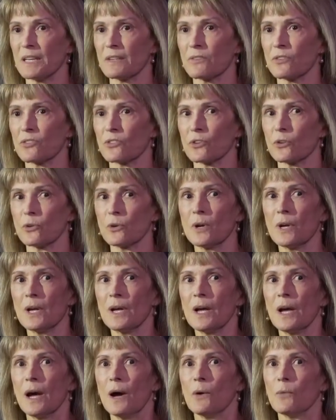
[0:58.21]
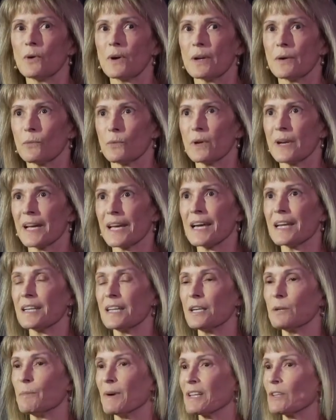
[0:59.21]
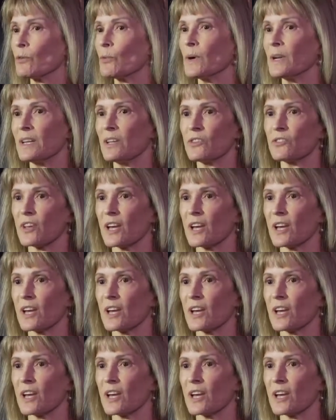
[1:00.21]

And so when I got into my 20s,